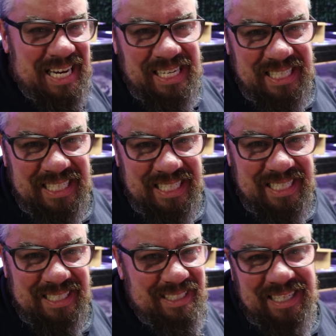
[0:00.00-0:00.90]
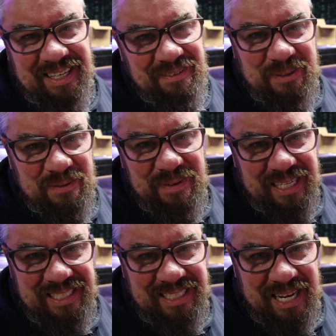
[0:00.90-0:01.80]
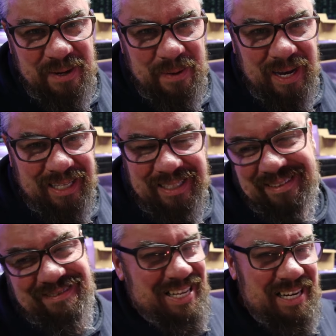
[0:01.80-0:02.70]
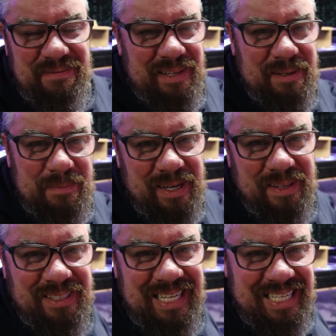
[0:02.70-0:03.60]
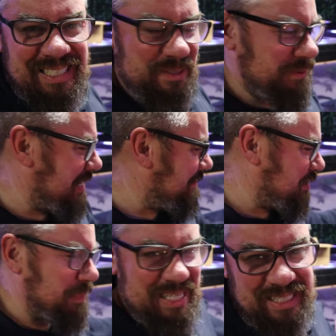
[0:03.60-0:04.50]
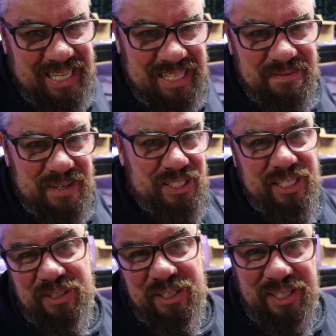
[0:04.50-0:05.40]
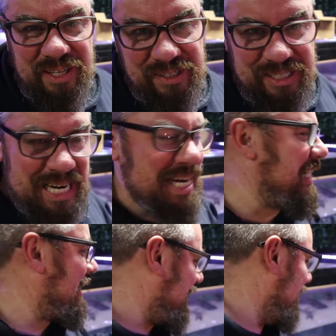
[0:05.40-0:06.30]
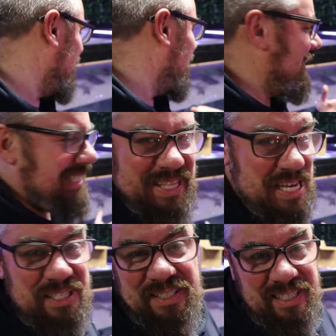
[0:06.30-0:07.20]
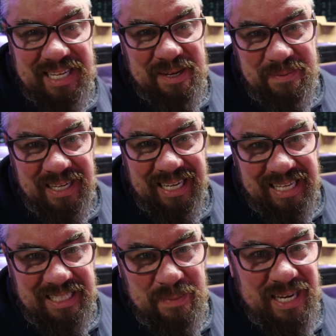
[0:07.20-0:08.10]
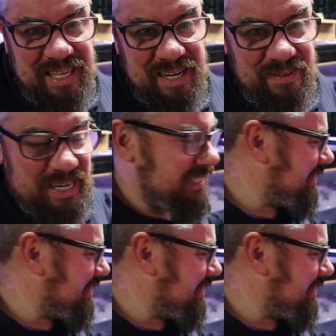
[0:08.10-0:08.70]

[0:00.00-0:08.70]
tiny leak. If I don't fix it now, I, then I fill up my other tanks. I don't have a space to get the fish into another tank. This is the time that I get to make that right.